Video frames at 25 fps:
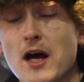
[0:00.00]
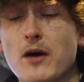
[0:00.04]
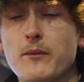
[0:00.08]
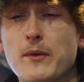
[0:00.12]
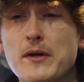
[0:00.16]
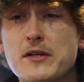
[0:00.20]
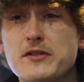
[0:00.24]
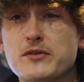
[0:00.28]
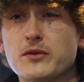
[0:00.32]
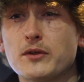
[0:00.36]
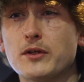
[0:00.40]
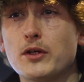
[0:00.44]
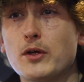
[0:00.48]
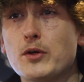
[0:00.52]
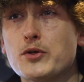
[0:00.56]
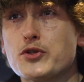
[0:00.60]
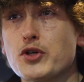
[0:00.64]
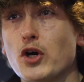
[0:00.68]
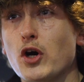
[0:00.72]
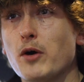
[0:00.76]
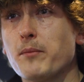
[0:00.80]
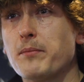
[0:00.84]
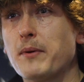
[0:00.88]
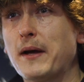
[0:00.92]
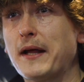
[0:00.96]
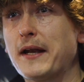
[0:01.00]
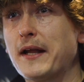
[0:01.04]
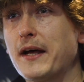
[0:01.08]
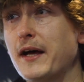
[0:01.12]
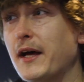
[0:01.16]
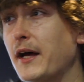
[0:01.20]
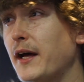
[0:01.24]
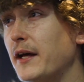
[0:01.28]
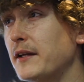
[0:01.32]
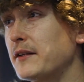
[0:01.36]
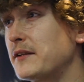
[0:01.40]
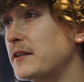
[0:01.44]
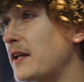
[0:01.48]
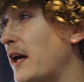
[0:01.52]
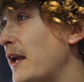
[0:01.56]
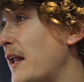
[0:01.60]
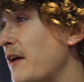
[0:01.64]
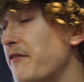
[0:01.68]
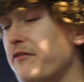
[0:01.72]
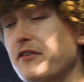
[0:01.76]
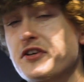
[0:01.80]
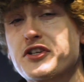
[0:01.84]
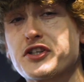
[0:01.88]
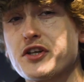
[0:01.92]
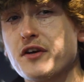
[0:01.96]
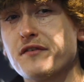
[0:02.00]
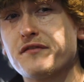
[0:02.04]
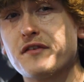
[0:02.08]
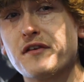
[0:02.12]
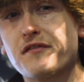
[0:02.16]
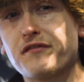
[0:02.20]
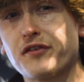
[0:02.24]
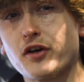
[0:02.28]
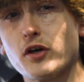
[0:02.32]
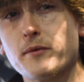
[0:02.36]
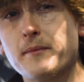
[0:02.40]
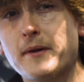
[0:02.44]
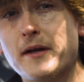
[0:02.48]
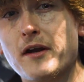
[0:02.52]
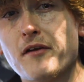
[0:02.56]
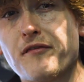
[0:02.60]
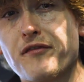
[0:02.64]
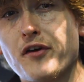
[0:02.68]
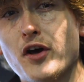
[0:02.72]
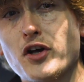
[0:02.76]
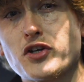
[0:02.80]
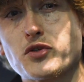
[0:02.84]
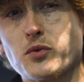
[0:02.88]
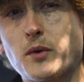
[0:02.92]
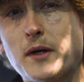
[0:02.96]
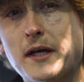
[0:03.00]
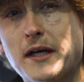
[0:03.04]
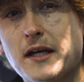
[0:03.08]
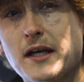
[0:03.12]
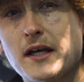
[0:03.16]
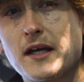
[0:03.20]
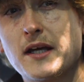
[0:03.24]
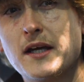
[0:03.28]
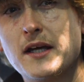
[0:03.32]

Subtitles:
I went to a new job and done every shift he threw me in the first week.